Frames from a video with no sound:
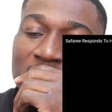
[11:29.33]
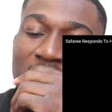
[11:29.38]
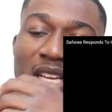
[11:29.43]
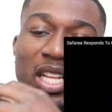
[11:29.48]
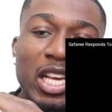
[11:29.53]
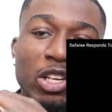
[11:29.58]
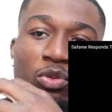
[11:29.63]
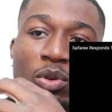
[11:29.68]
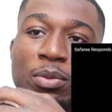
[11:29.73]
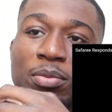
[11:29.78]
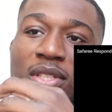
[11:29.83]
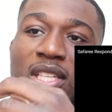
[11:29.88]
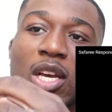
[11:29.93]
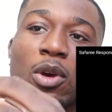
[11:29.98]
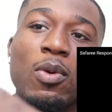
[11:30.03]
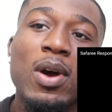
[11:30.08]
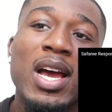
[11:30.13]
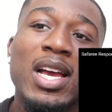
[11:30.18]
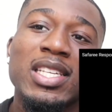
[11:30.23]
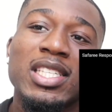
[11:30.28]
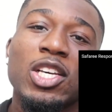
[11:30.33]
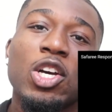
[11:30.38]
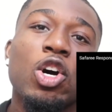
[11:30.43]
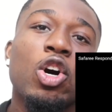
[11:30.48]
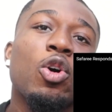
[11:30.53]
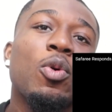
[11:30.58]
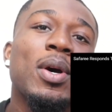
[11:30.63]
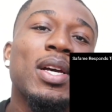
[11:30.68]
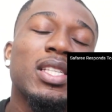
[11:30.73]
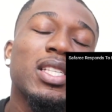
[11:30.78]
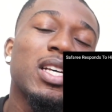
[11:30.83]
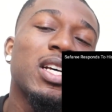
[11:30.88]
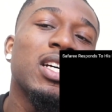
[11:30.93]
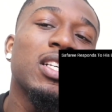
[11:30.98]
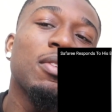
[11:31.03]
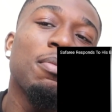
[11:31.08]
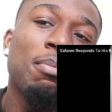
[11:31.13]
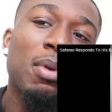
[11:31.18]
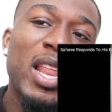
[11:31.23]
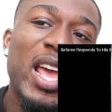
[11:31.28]
That's what I'm saying. Why is it always
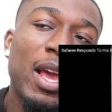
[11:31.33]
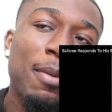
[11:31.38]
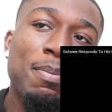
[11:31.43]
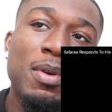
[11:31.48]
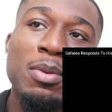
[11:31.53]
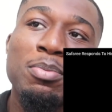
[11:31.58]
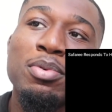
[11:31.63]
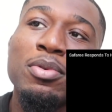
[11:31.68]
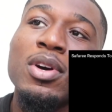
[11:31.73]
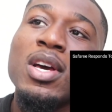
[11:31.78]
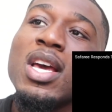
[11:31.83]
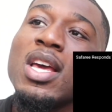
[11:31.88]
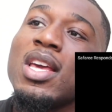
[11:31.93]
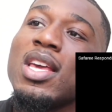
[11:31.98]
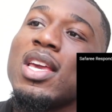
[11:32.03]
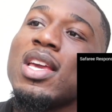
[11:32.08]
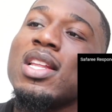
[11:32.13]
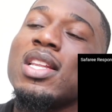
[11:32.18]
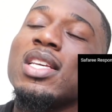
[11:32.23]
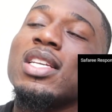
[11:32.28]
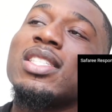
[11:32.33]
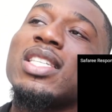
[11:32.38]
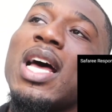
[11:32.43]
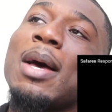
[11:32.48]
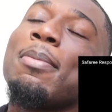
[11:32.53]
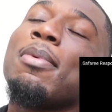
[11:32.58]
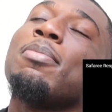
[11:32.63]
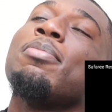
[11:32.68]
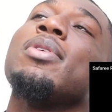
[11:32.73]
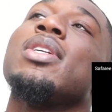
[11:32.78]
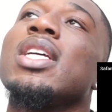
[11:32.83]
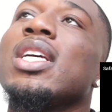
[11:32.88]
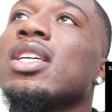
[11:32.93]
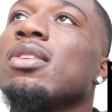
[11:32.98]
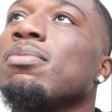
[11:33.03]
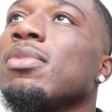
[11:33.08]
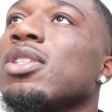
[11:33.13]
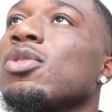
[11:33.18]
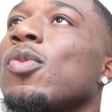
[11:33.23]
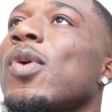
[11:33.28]
us black people in these type of
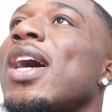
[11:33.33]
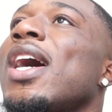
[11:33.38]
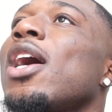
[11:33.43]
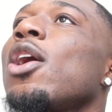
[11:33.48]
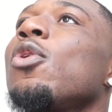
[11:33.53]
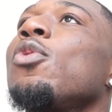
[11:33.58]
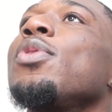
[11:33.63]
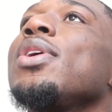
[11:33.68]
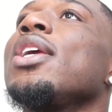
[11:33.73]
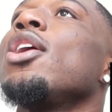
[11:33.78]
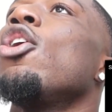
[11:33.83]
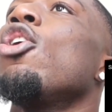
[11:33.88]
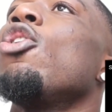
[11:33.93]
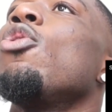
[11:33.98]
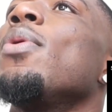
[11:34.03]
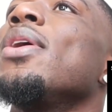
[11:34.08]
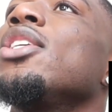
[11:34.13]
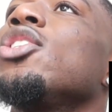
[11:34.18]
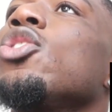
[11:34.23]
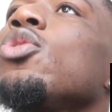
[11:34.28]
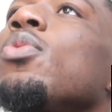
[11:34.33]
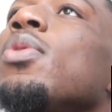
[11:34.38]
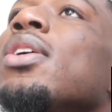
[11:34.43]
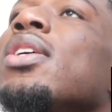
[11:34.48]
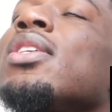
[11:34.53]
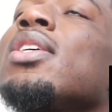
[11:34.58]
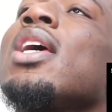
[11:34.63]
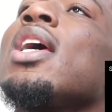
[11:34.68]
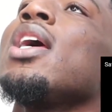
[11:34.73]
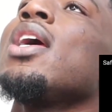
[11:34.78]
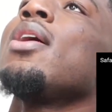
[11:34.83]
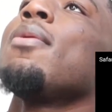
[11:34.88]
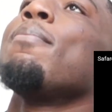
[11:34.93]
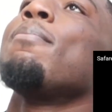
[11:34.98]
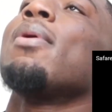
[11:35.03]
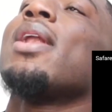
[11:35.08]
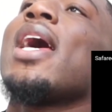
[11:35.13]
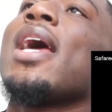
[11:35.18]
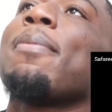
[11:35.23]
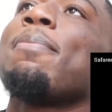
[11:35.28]
predicaments? Why are we always the one
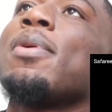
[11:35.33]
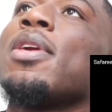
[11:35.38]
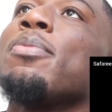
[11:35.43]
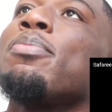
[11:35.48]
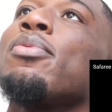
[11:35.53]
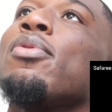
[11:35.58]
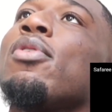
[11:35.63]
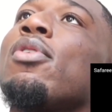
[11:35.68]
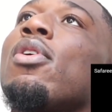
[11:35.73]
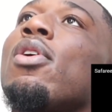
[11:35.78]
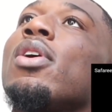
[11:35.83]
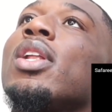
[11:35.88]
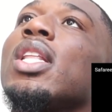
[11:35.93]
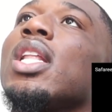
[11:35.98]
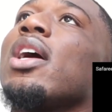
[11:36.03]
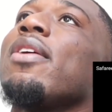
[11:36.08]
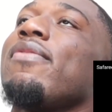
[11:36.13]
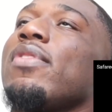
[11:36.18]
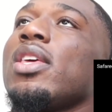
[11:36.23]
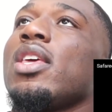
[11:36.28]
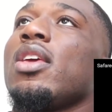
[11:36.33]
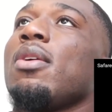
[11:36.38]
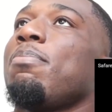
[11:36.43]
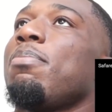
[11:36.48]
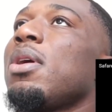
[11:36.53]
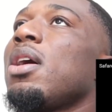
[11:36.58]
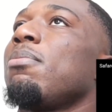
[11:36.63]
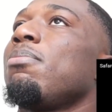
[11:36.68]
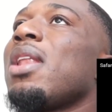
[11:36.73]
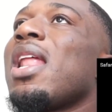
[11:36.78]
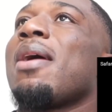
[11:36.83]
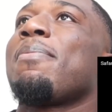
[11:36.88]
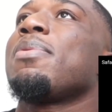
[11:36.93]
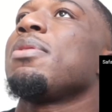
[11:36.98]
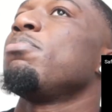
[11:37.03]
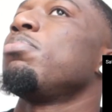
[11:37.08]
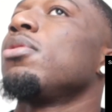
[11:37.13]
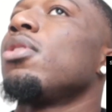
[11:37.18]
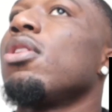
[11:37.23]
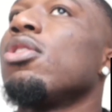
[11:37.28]
black people on Love and Hip Hop, black
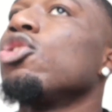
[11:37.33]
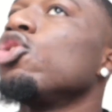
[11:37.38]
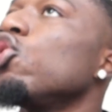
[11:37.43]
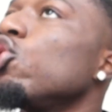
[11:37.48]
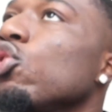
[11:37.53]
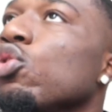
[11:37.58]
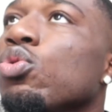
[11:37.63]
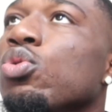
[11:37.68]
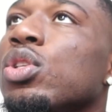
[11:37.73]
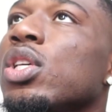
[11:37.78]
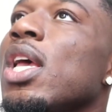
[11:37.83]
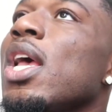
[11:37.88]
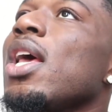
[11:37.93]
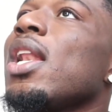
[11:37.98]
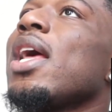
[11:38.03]
people on Zeus?